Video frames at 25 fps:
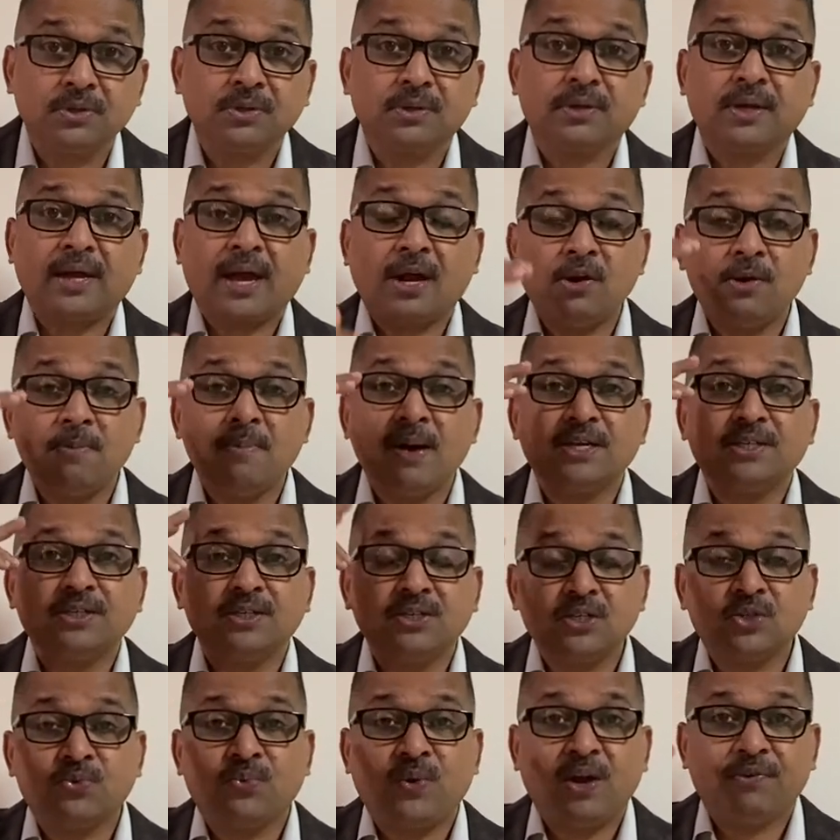Can you imagine
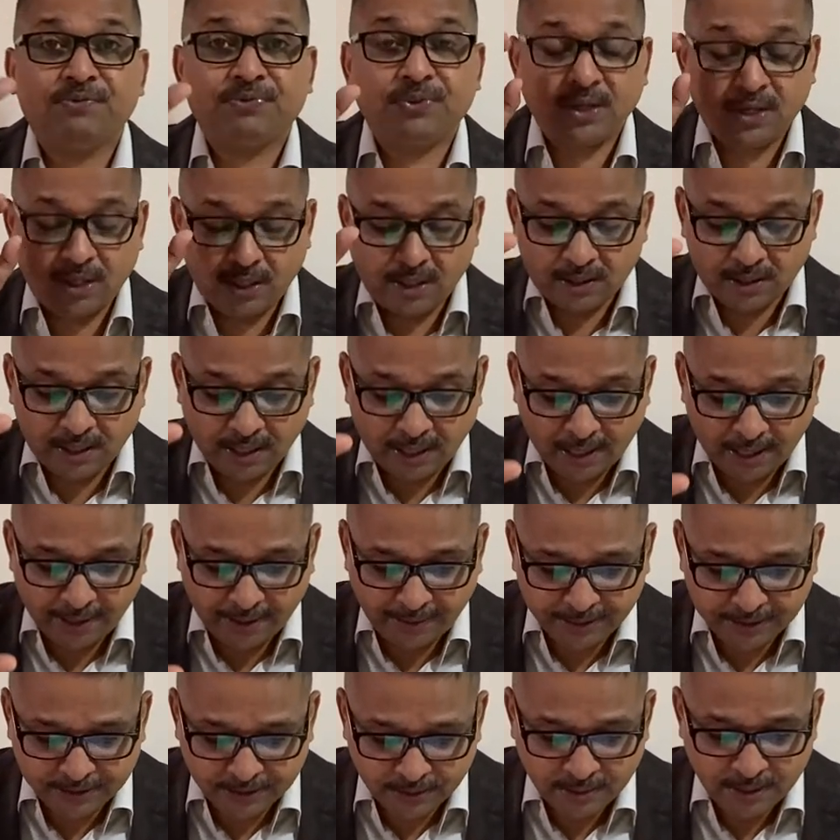his way of thinking and
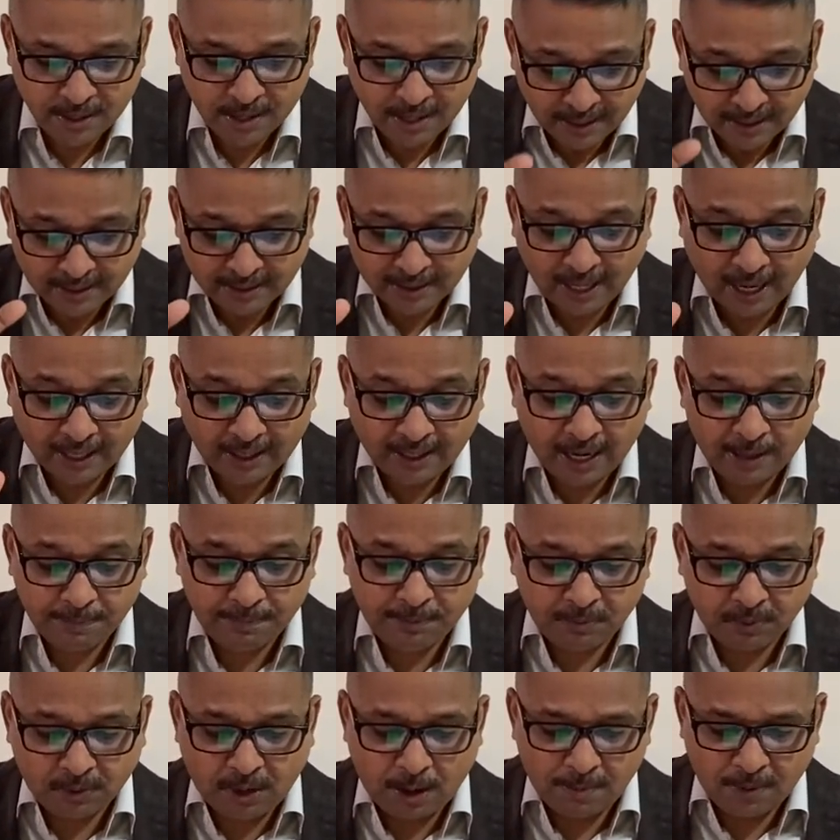declaration? That helped
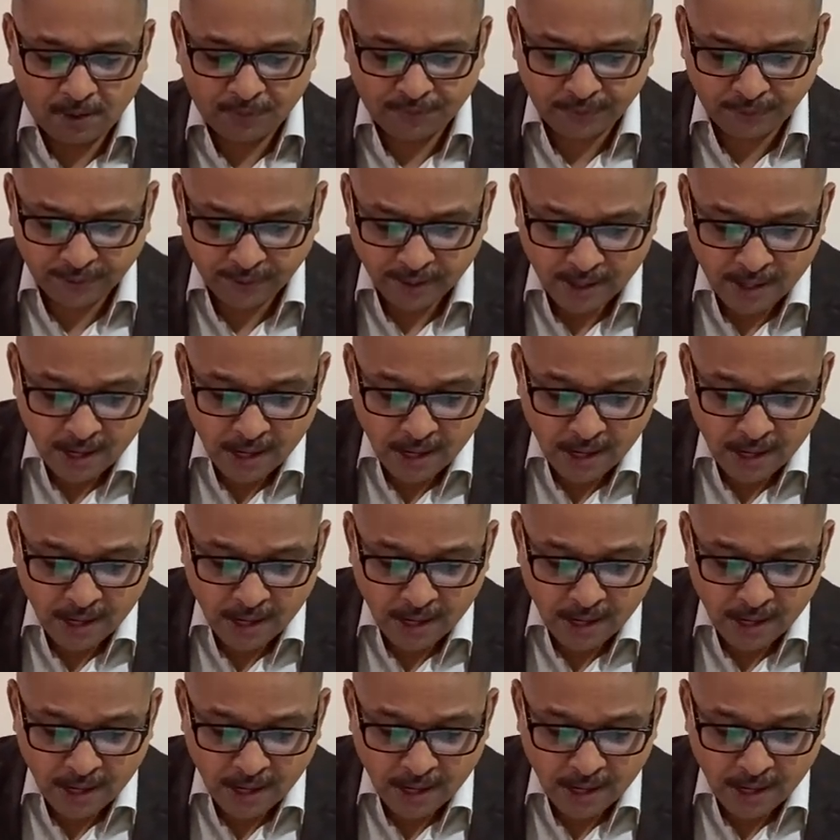him come off it.